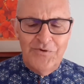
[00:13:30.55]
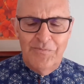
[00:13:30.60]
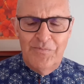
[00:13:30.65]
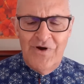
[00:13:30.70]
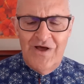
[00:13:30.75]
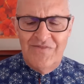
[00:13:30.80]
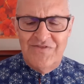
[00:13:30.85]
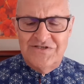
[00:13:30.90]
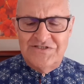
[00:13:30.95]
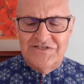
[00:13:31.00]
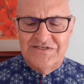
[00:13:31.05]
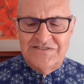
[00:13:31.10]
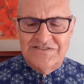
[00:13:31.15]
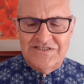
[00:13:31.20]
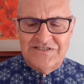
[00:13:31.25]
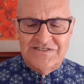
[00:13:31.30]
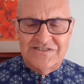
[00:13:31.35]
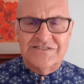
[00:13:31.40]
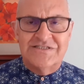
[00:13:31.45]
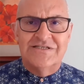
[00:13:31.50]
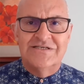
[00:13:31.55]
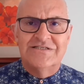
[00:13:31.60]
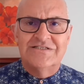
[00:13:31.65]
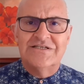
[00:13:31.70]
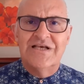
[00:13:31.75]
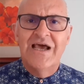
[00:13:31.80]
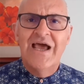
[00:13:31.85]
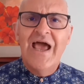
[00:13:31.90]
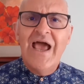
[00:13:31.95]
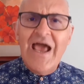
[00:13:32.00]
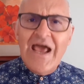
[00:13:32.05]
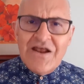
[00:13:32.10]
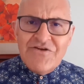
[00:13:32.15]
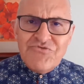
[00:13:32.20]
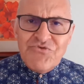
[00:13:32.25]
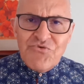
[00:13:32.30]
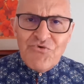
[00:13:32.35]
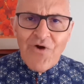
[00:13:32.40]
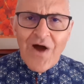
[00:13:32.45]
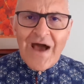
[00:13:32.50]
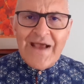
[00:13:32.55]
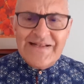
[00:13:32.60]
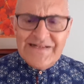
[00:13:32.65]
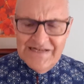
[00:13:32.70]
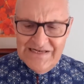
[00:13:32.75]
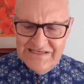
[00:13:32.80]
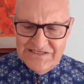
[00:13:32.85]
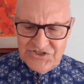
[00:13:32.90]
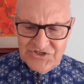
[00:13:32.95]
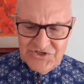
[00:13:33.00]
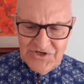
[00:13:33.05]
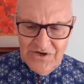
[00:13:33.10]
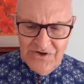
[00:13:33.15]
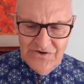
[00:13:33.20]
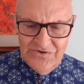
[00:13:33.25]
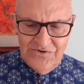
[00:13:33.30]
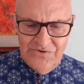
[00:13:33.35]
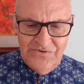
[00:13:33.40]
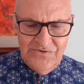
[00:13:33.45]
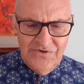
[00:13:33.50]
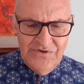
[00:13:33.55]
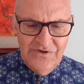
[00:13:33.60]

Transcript: brothers and sisters, and rightly so,